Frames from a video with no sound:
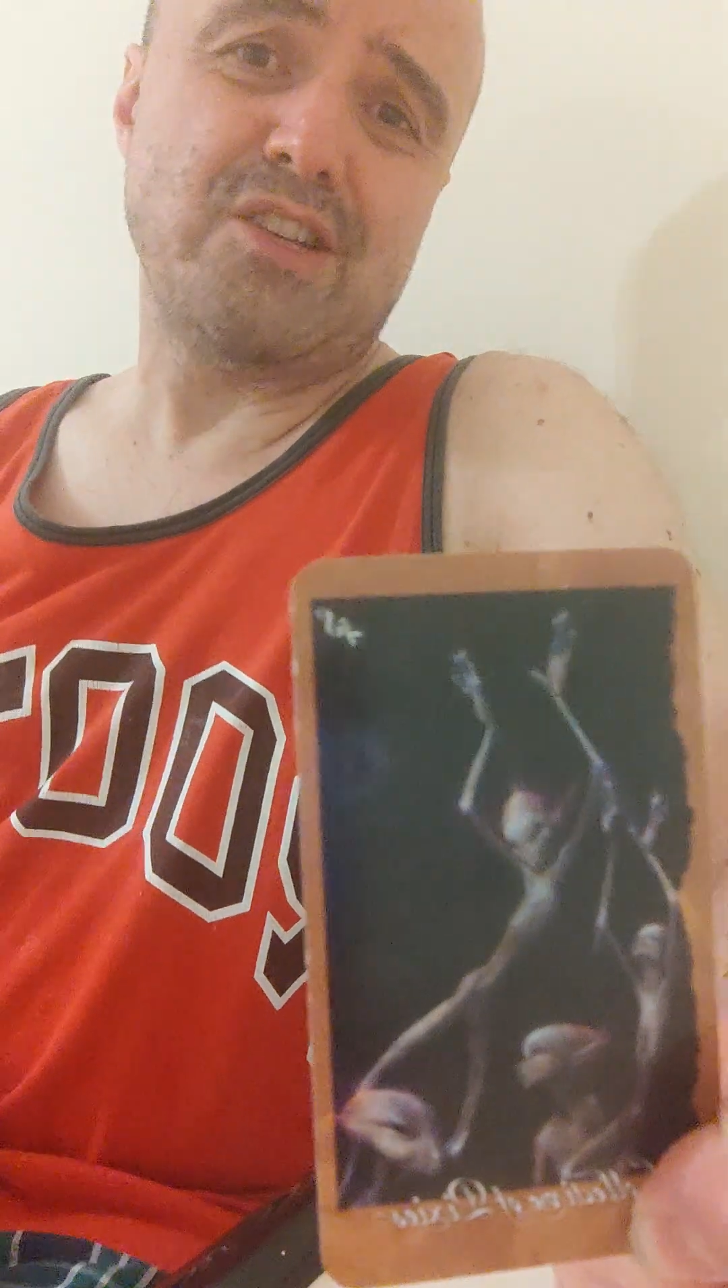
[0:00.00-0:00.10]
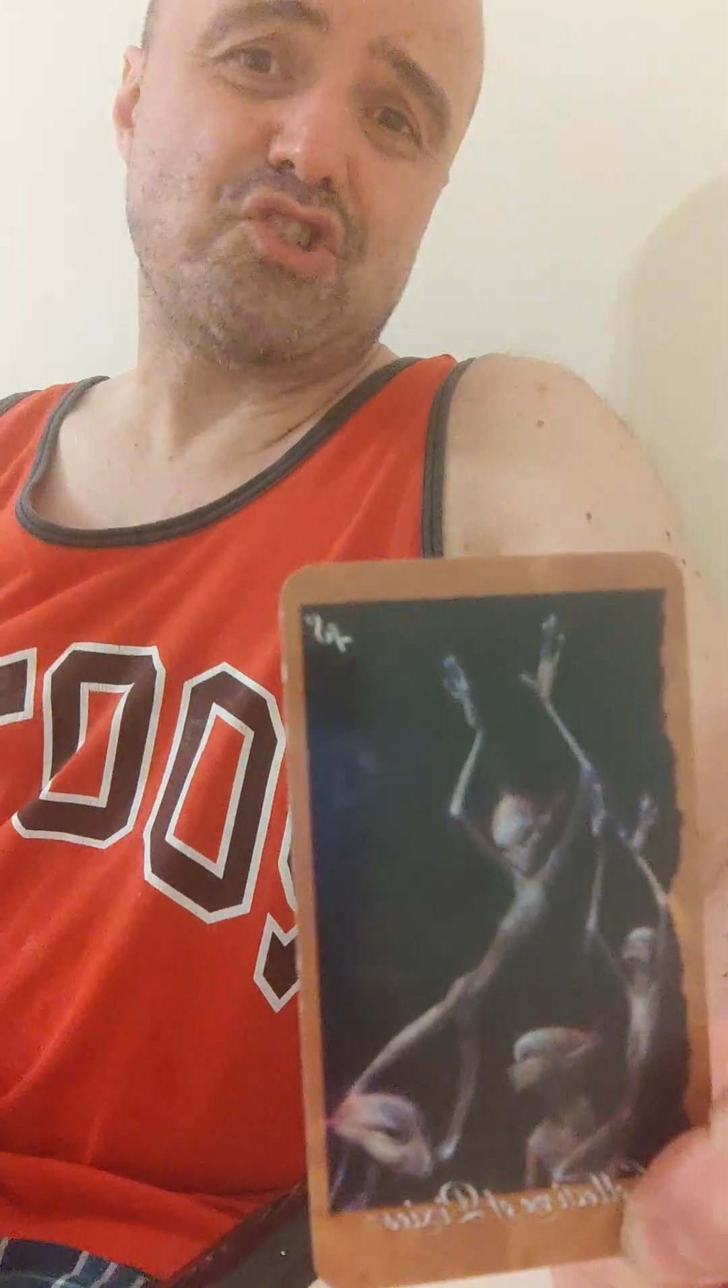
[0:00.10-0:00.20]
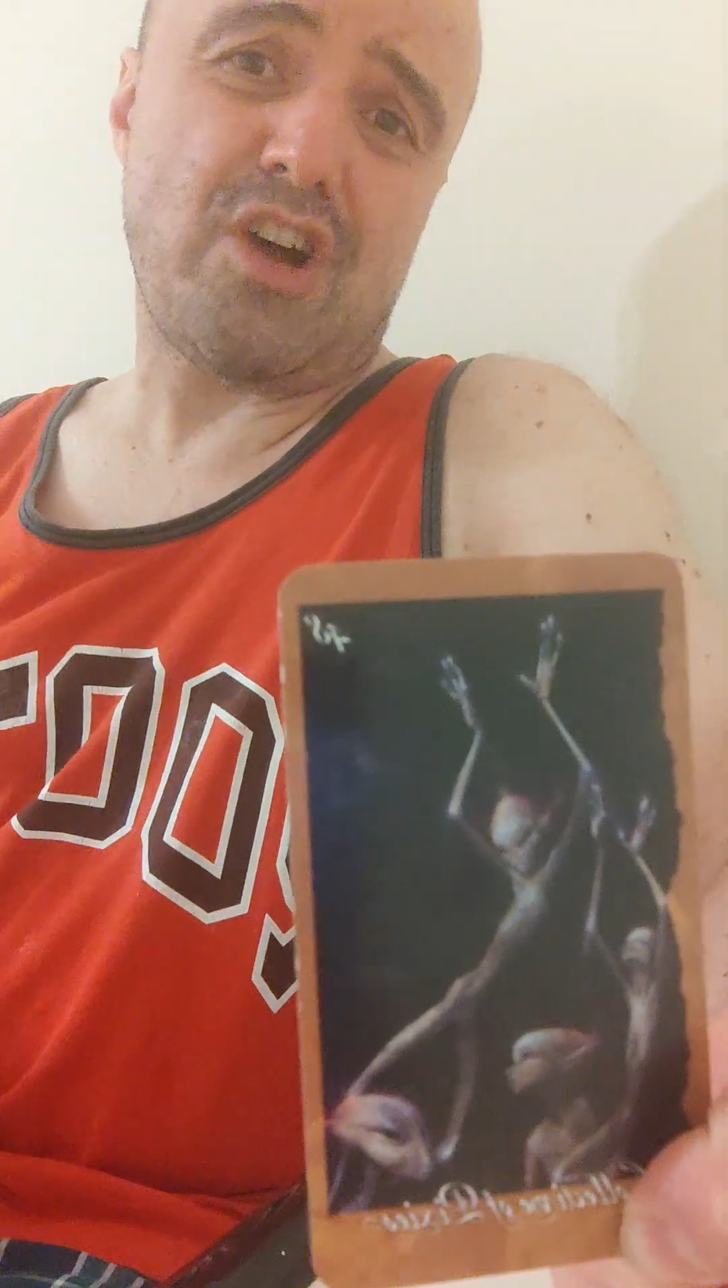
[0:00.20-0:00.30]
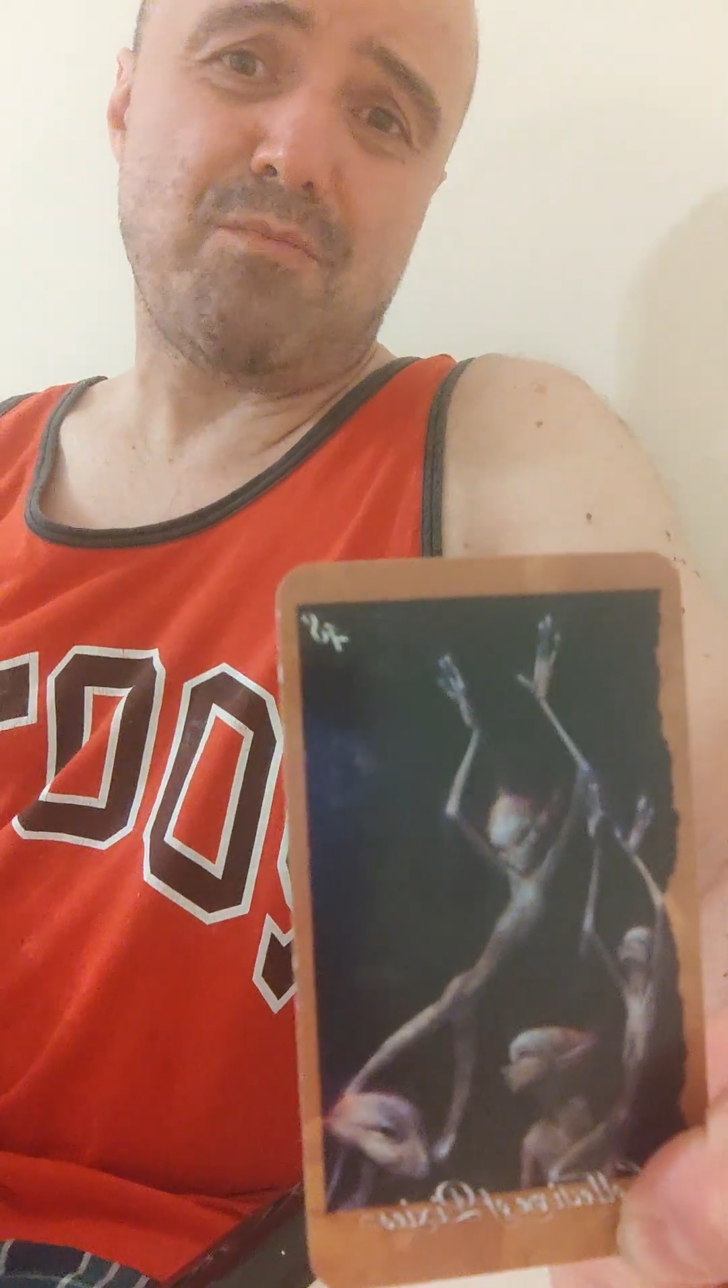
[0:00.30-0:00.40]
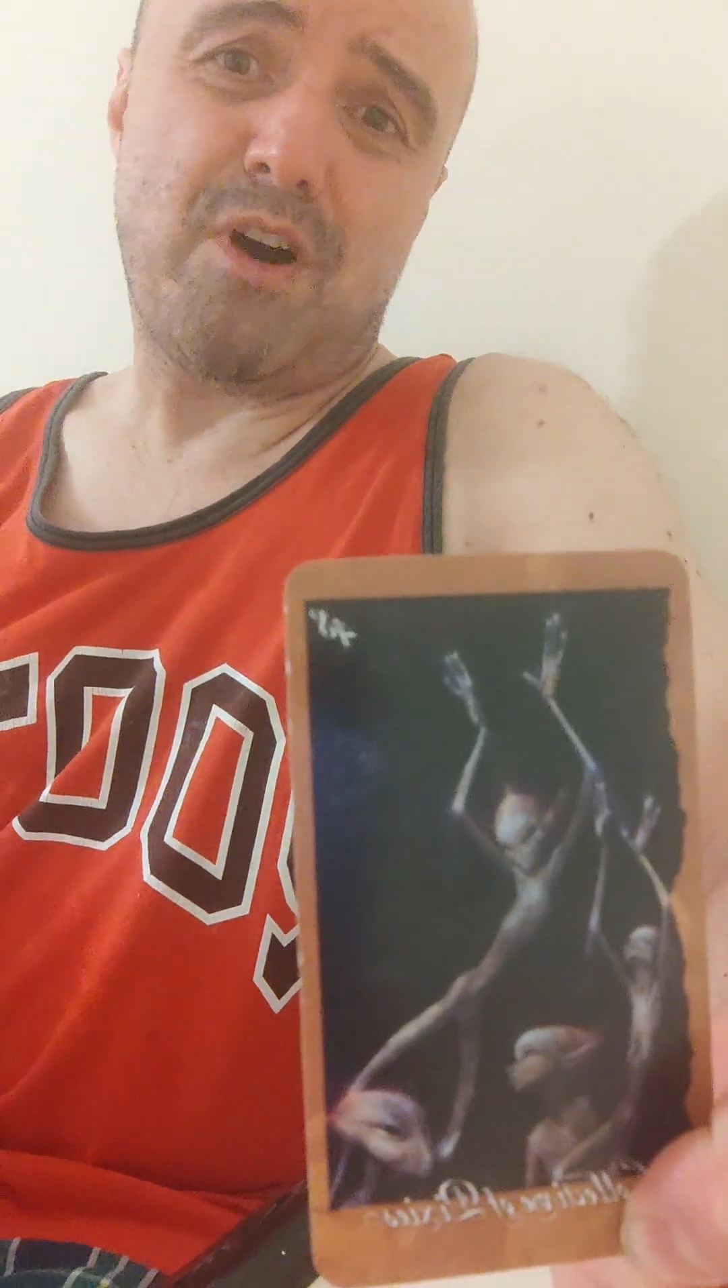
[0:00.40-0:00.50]

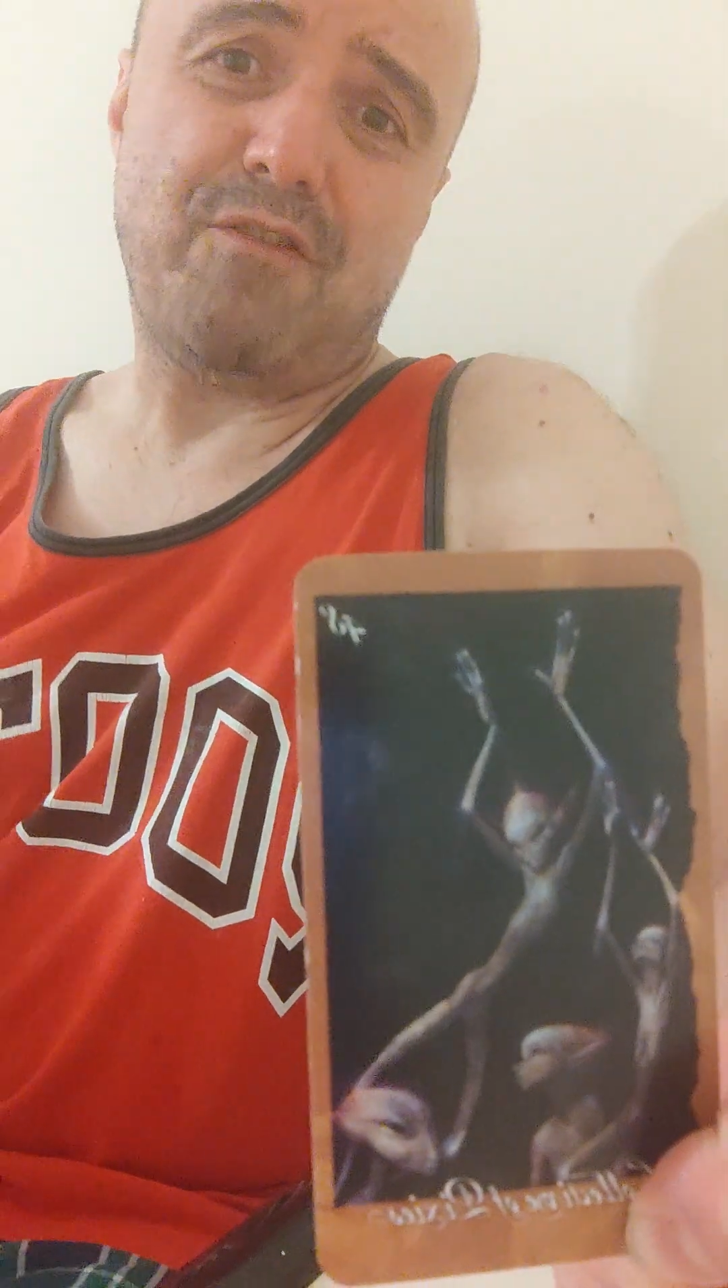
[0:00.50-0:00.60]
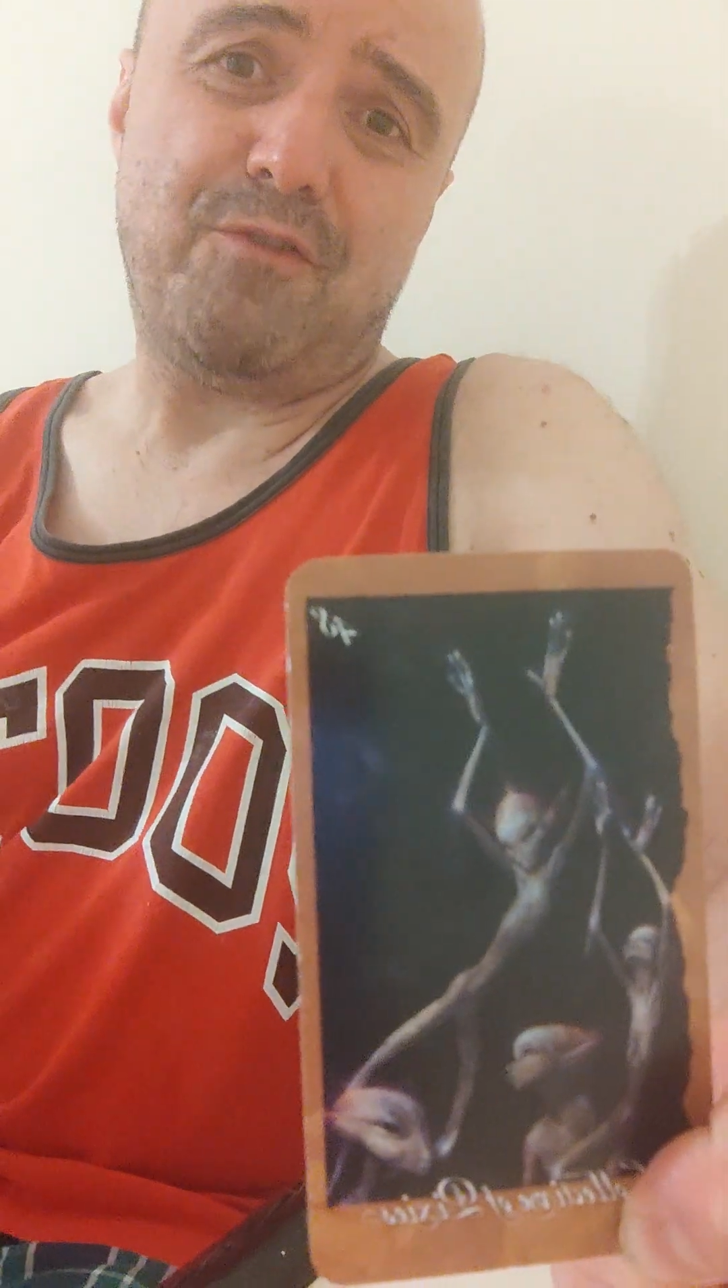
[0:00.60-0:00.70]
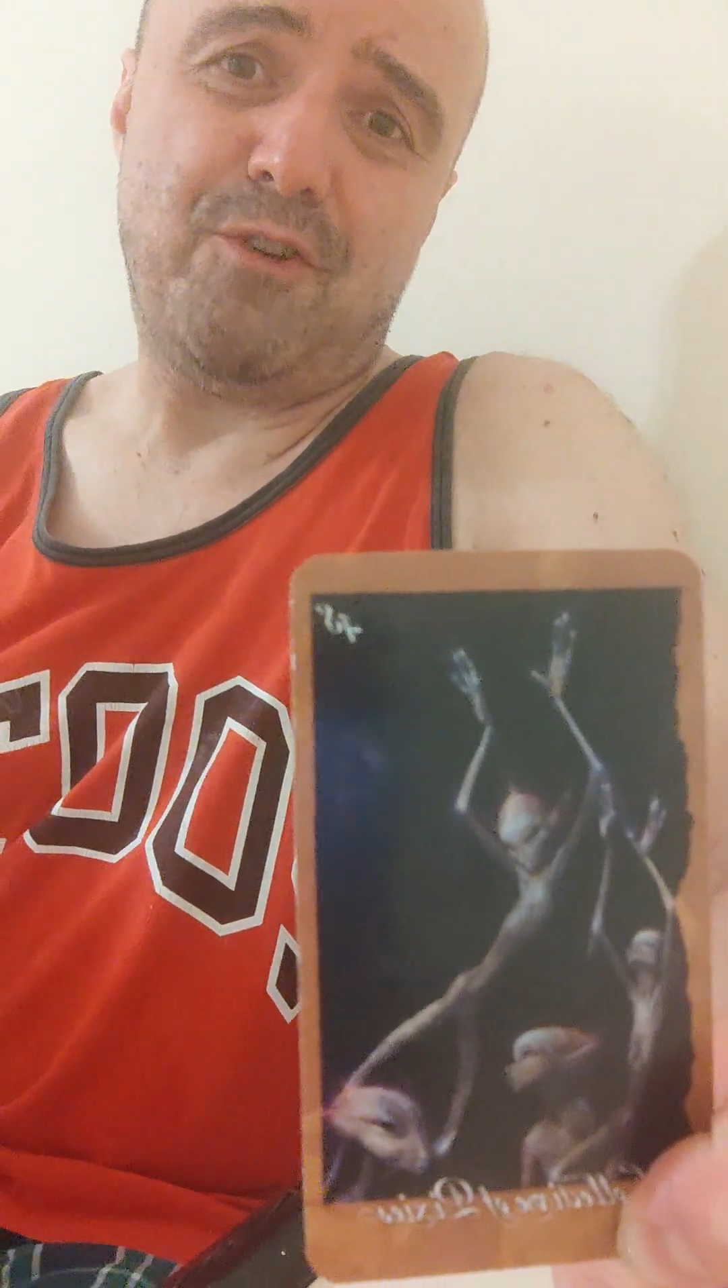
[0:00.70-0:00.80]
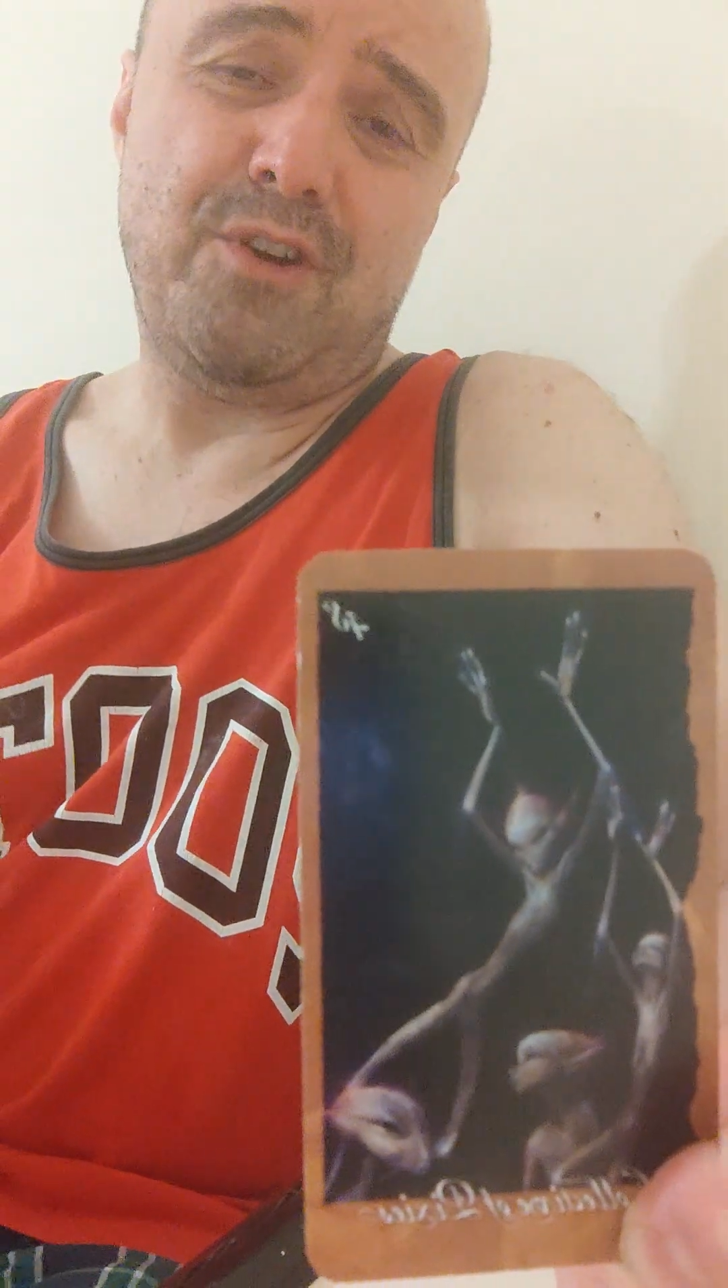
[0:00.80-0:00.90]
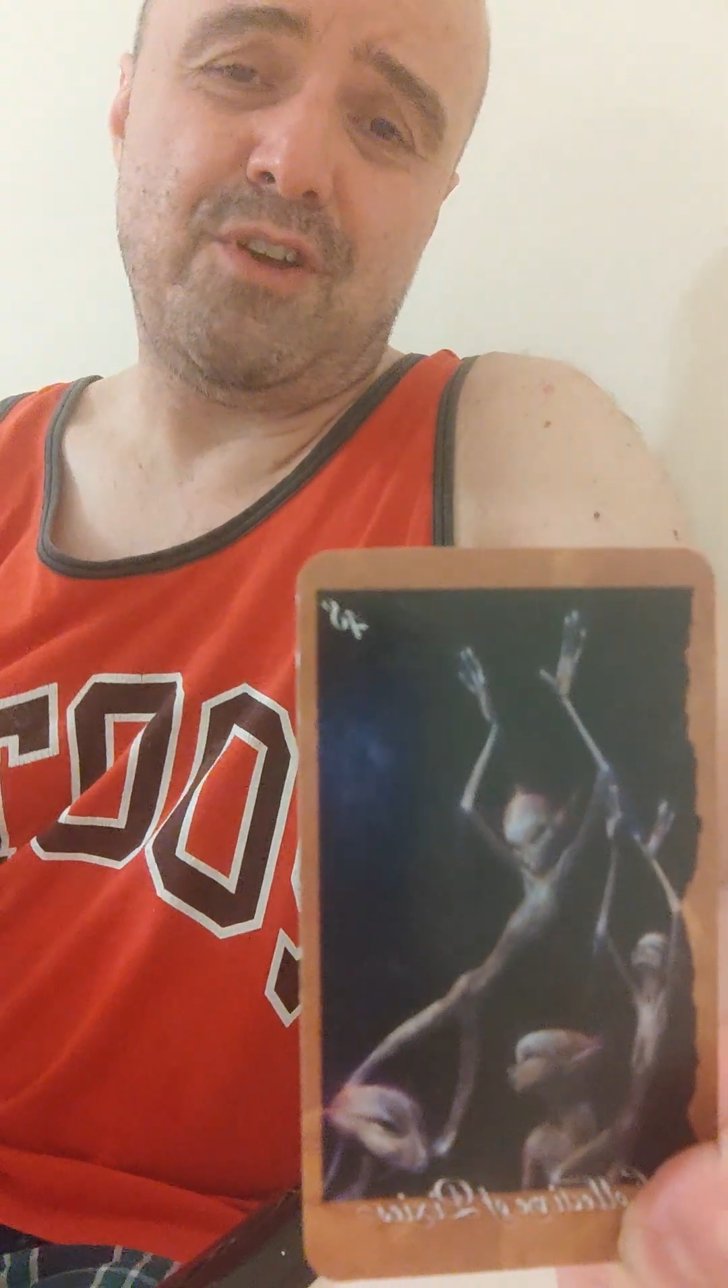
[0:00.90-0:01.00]
job
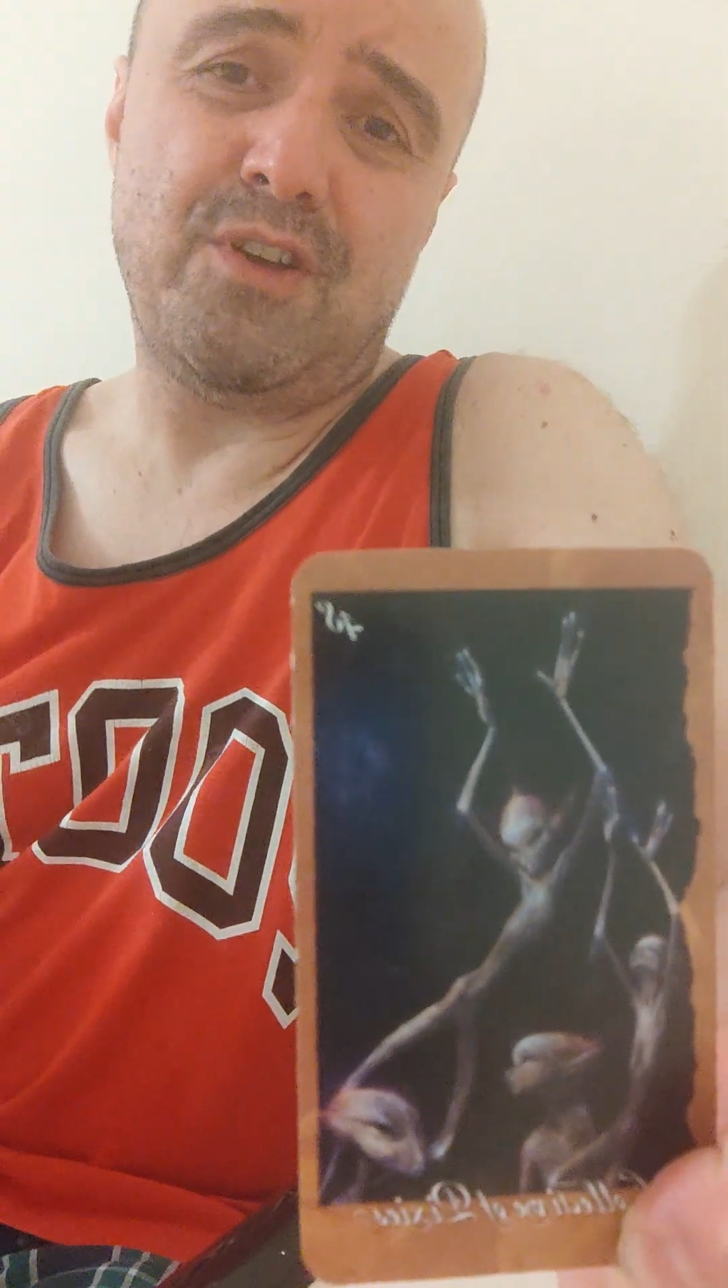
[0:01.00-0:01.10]
offer